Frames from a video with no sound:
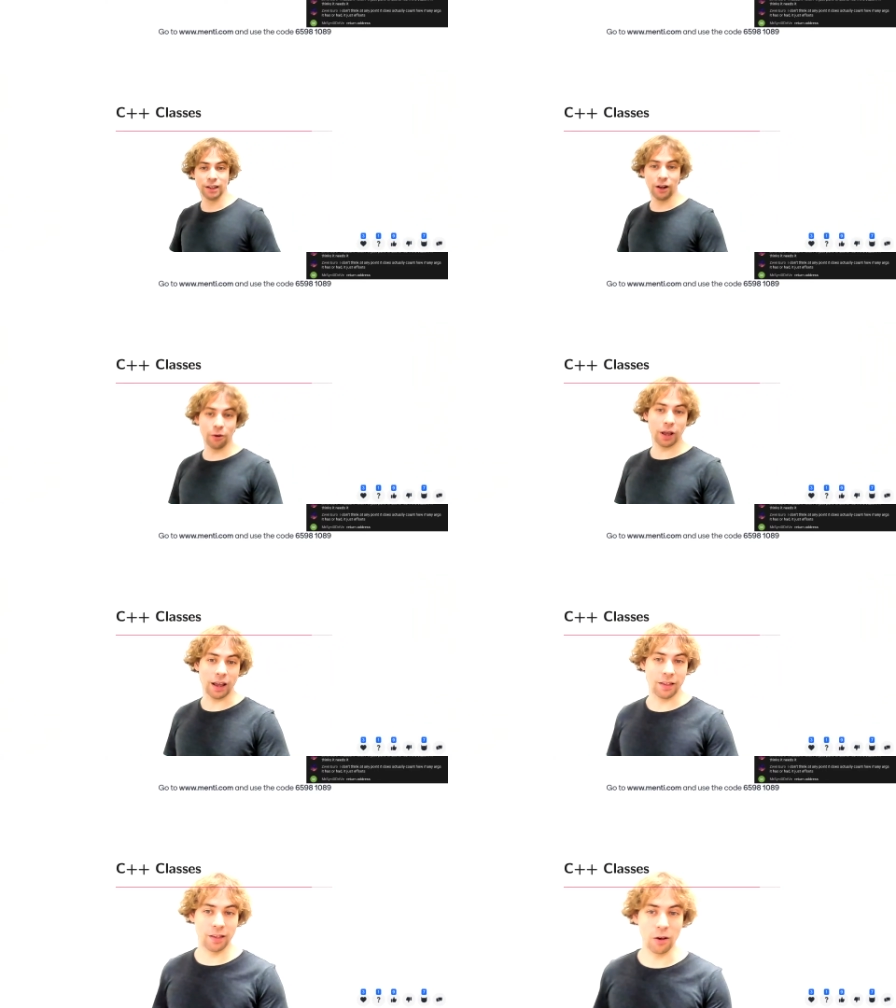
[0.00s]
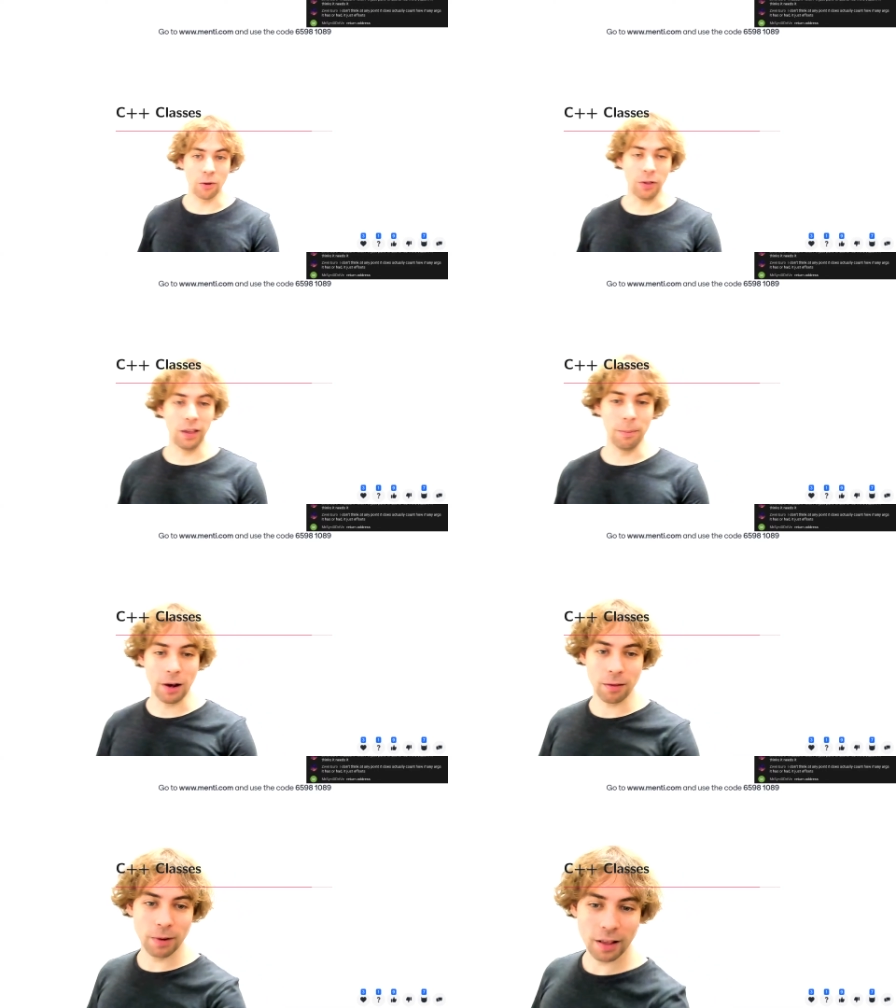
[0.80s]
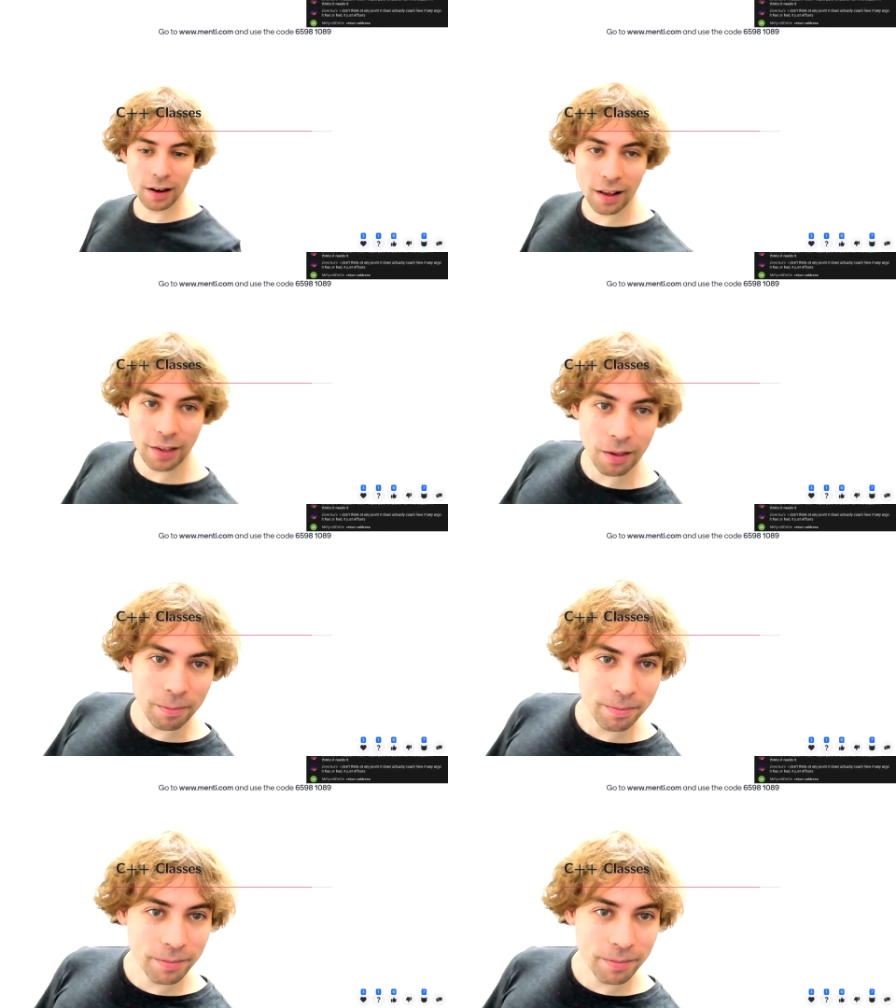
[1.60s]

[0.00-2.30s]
Okay, so C++ classes.